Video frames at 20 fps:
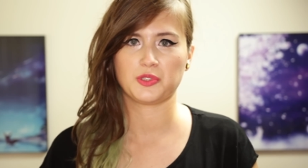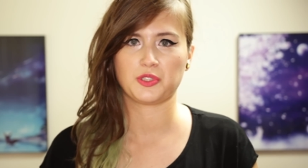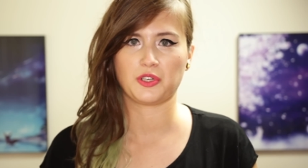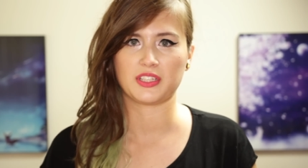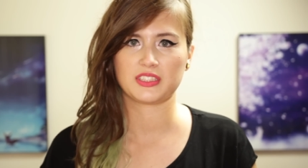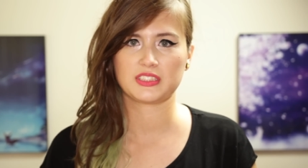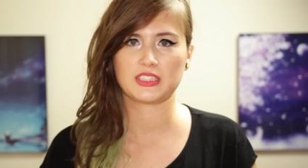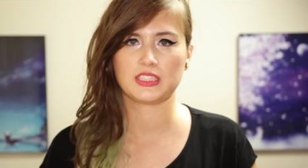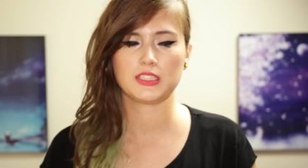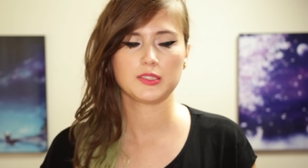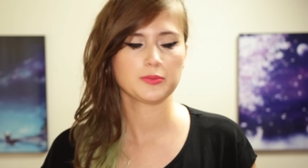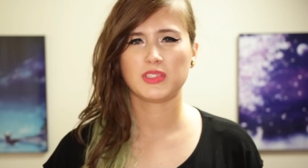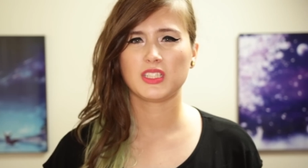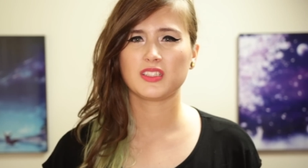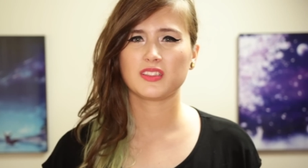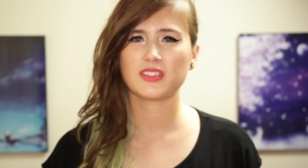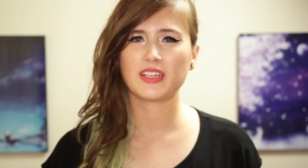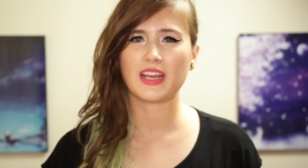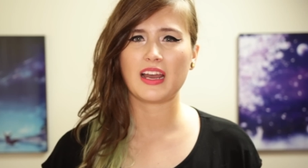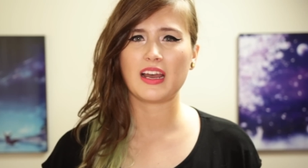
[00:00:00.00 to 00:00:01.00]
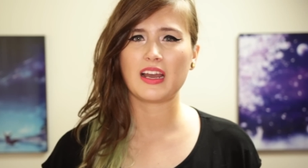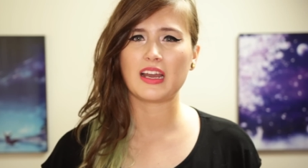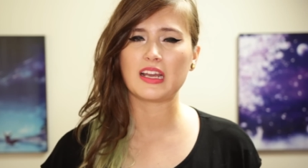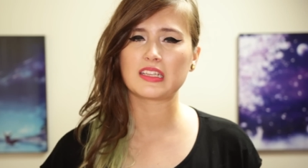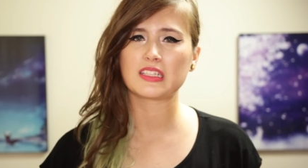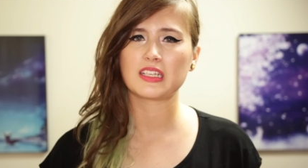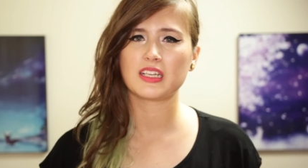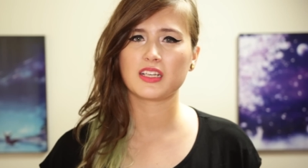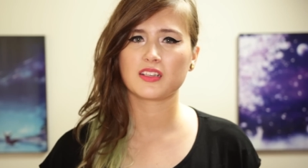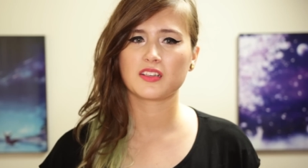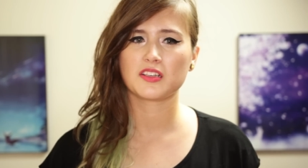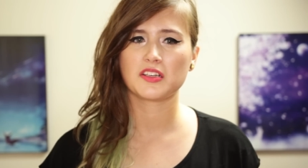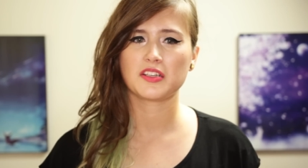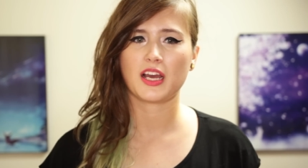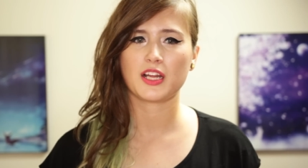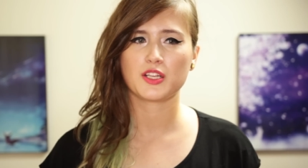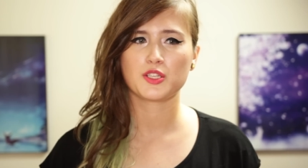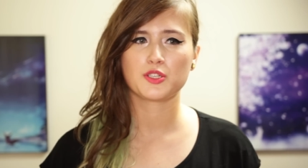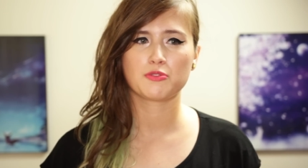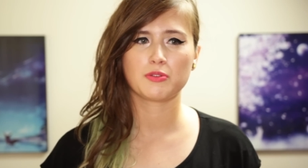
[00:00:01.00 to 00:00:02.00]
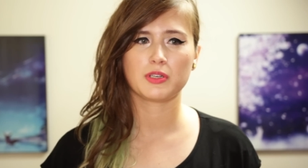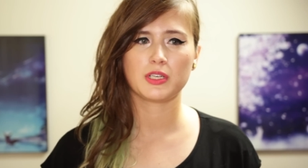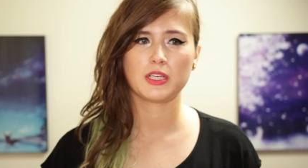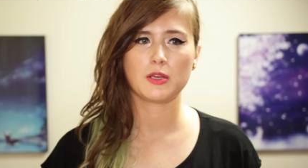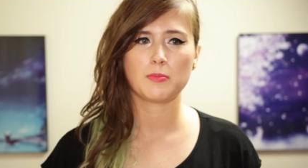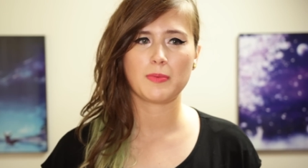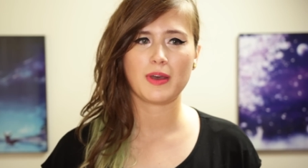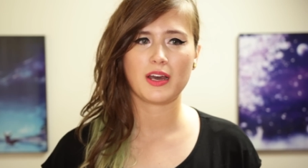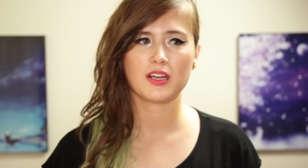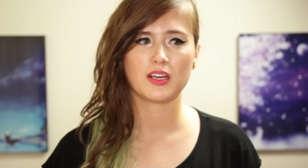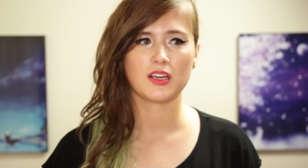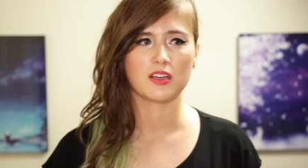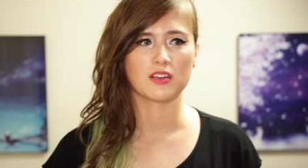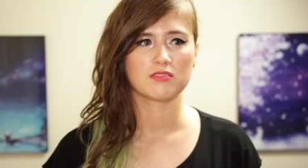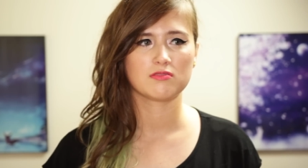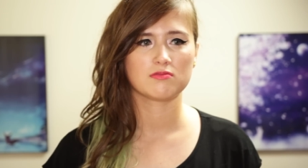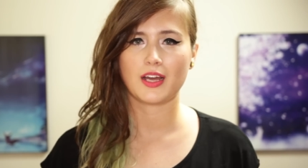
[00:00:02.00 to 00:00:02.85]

correctly. But yeah, I think that's really about it.